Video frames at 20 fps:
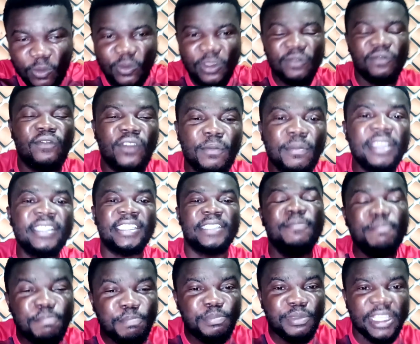
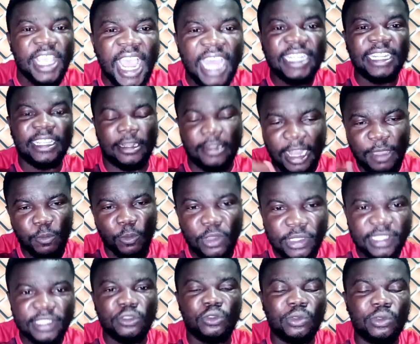information beer the club
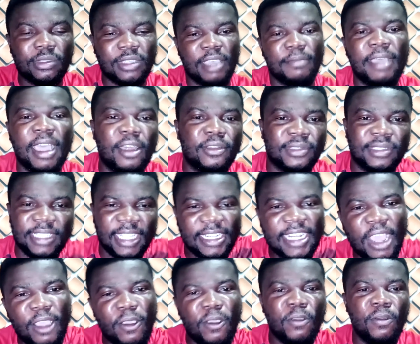wants it to come out and that
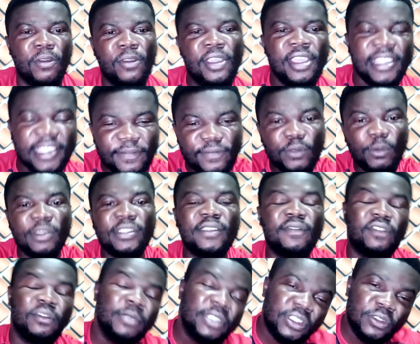how if you want
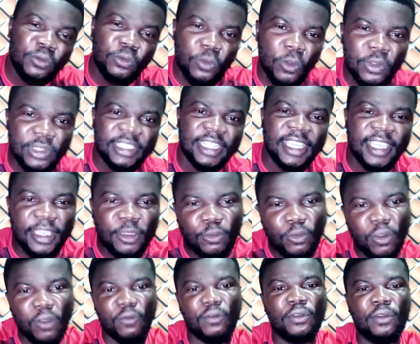information go there
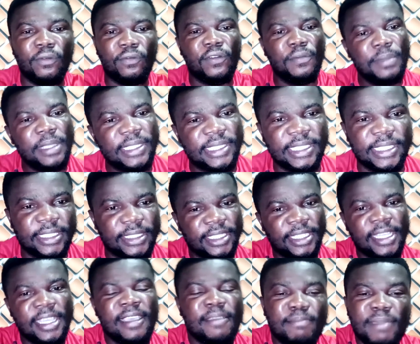go for your information
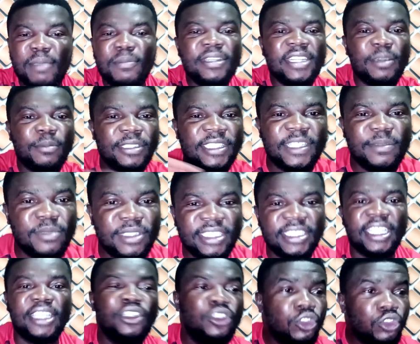but mo dem say
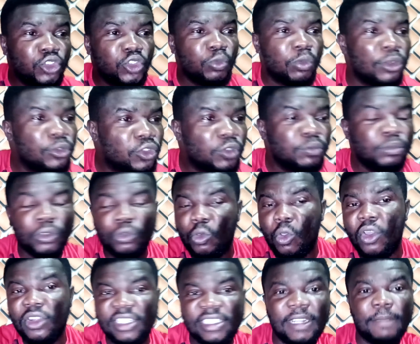money you want to be
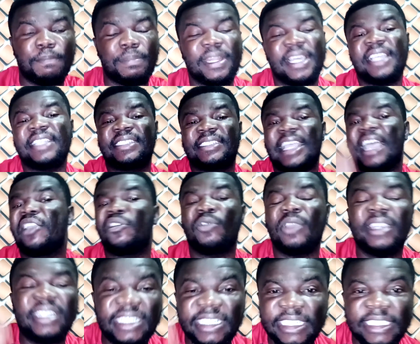calling the players
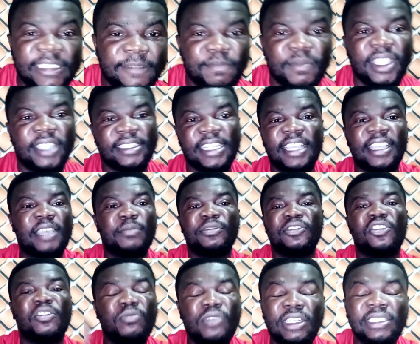directly na ka
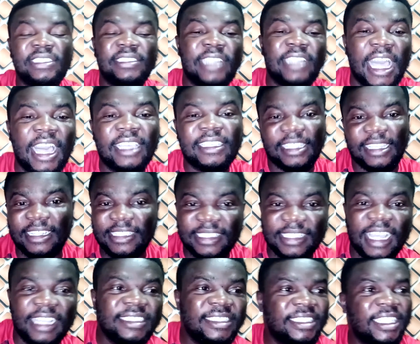money on
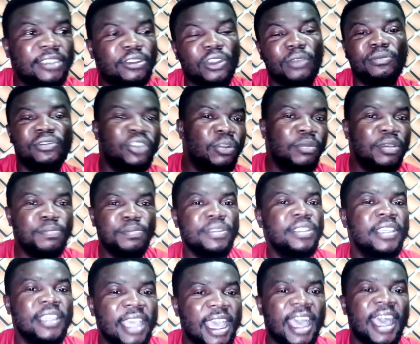akasa yet some nyam
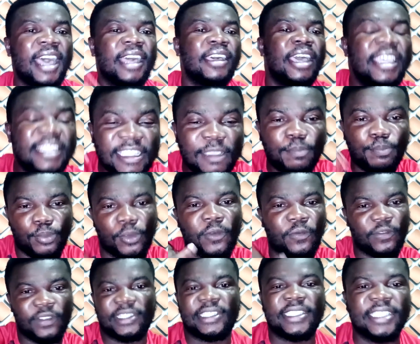bi any
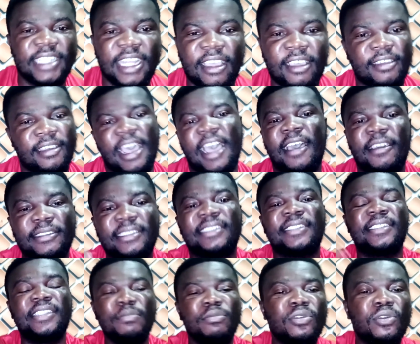professional
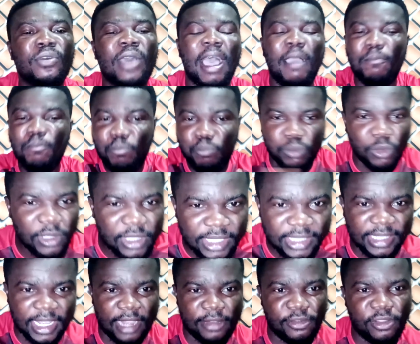team no a block
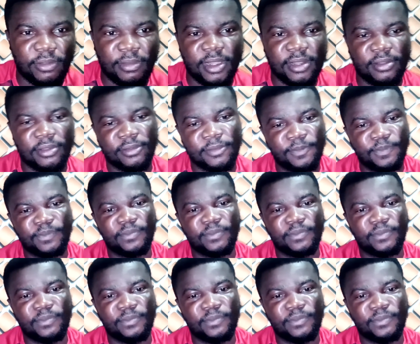sa na yoma no